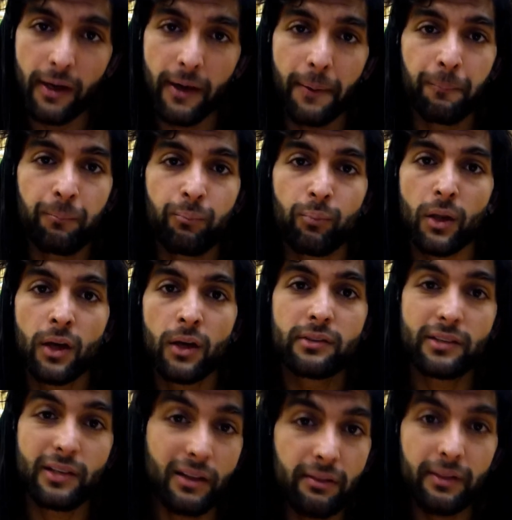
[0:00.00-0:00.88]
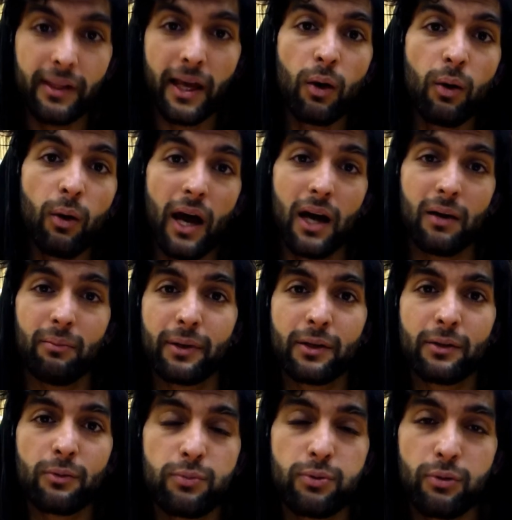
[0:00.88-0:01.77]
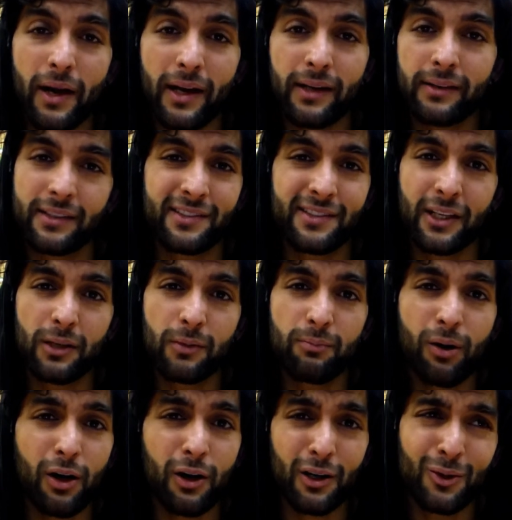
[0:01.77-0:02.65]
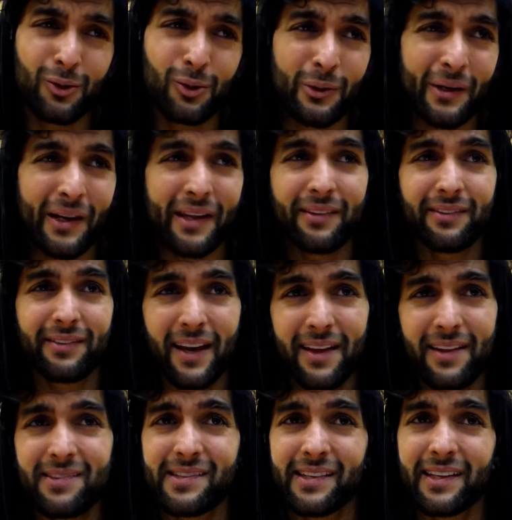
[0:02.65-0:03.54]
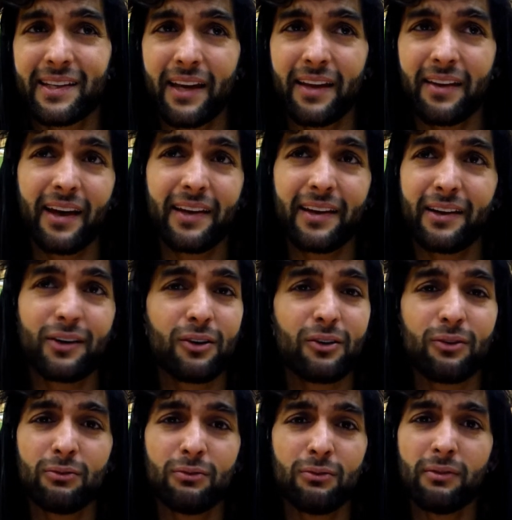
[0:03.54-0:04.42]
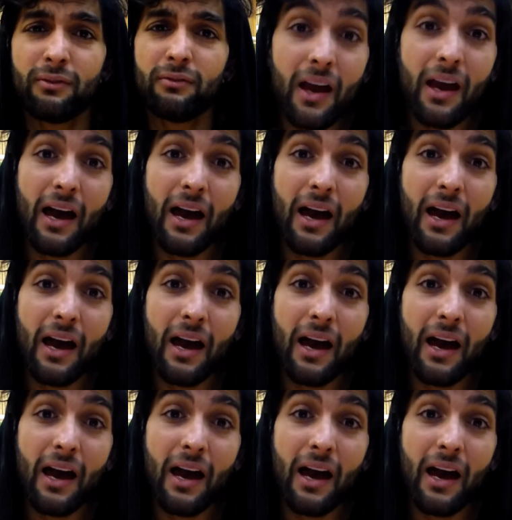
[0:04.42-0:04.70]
Um, till now, I have been practicing parkour and dancing, and I don't know.